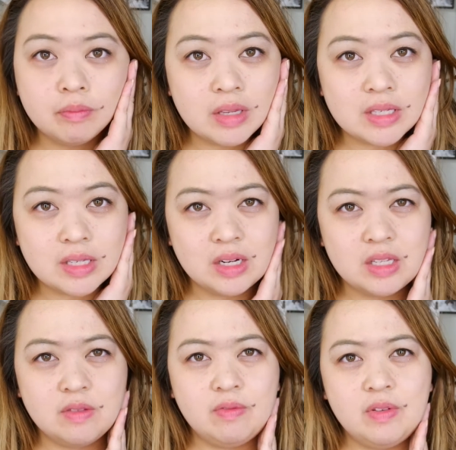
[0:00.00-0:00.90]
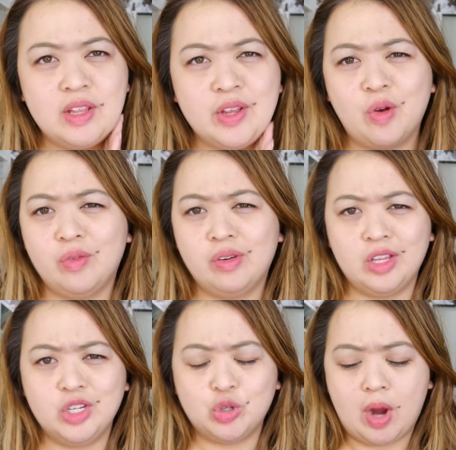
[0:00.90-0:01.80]
my skin doesn't feel like
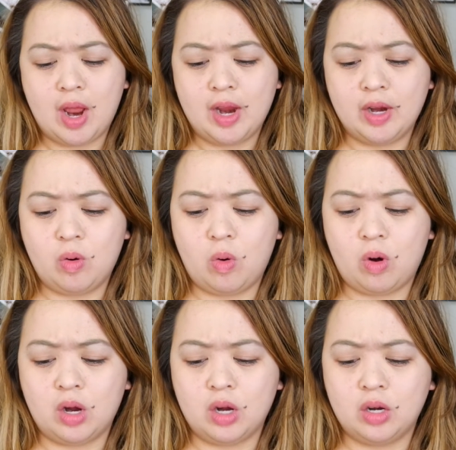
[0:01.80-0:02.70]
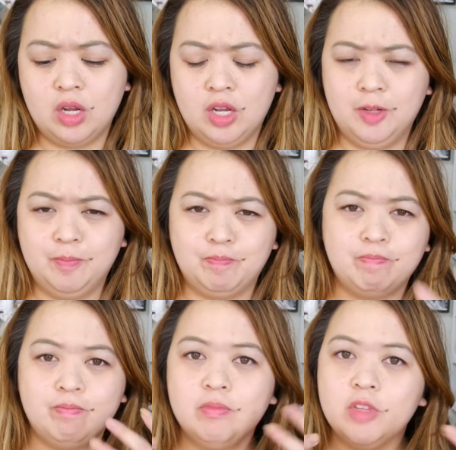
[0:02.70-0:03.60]
overly dry or
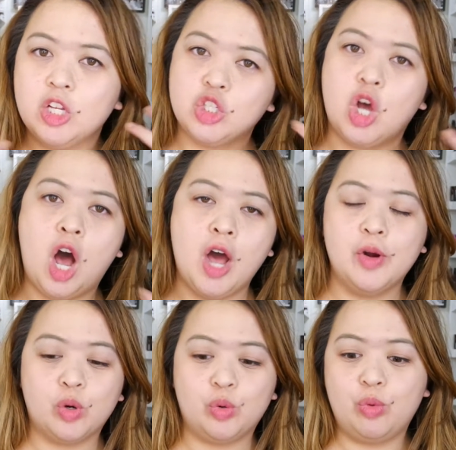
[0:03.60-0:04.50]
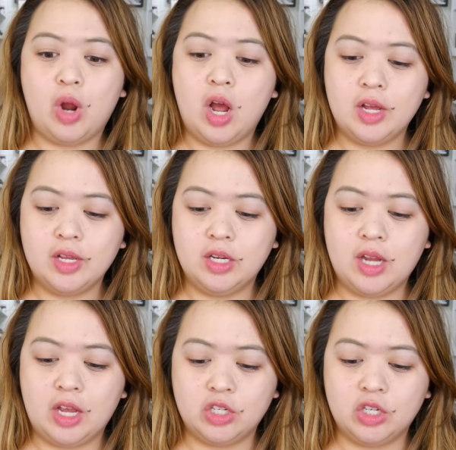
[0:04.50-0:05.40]
taut or raw. It
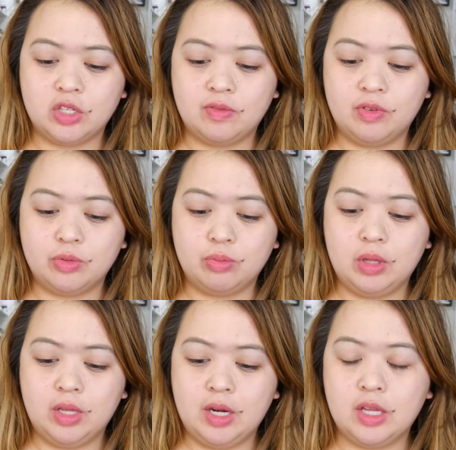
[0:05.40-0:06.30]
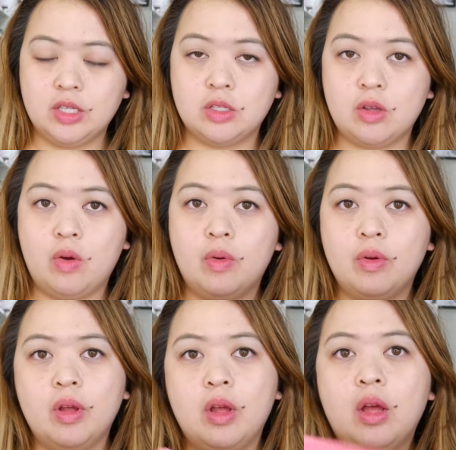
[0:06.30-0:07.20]
actually just feels really nice. So
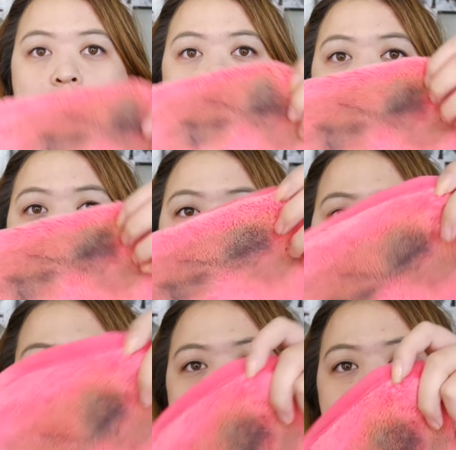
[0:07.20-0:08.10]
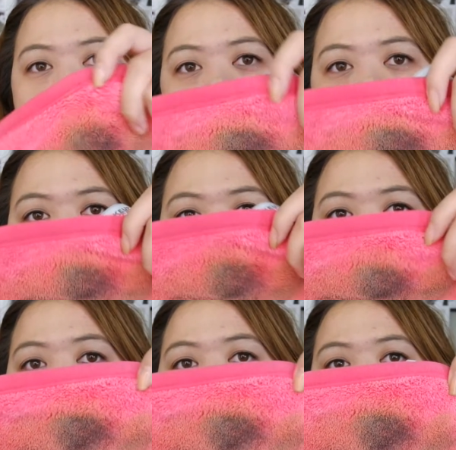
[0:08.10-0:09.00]
yeah, I definitely
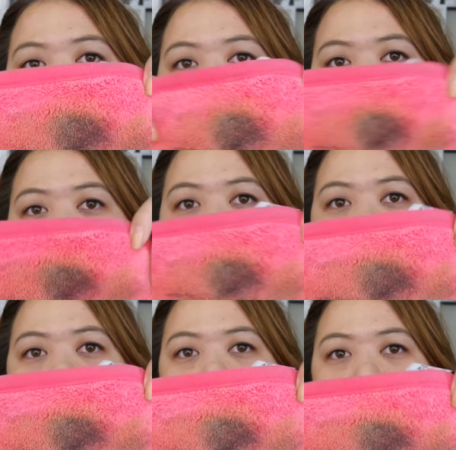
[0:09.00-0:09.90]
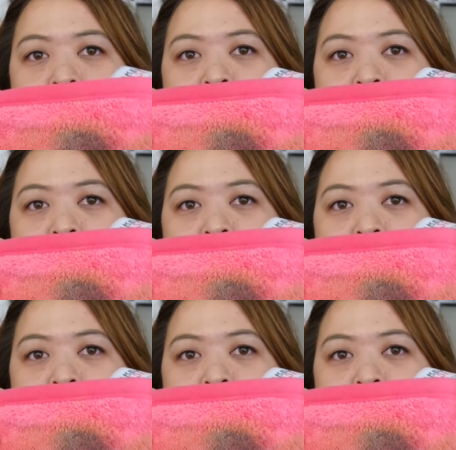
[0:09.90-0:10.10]
recommend it. I'm